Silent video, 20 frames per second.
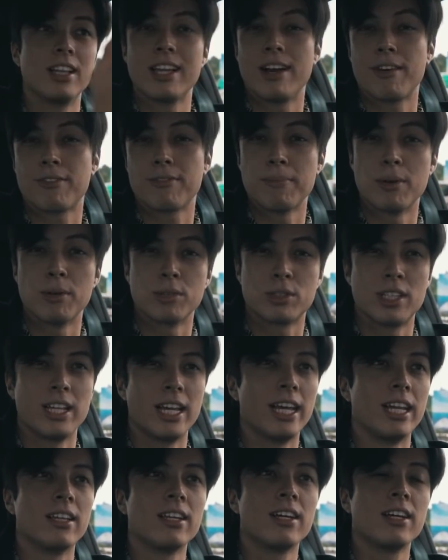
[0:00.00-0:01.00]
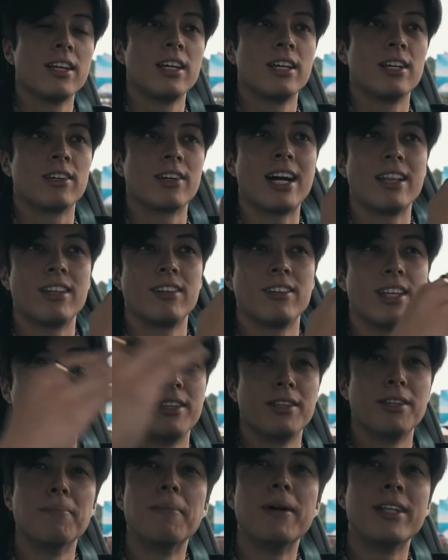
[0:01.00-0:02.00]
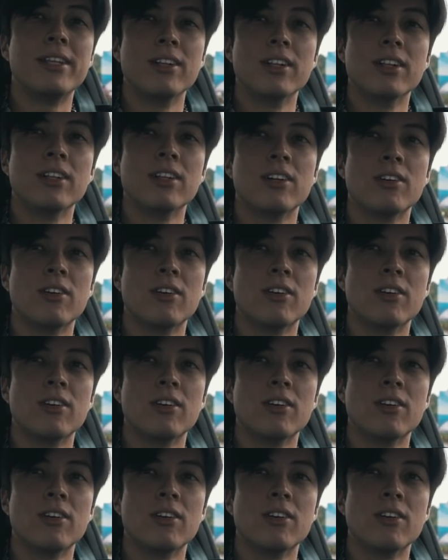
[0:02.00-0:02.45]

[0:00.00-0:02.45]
leftmost lane rather than the middle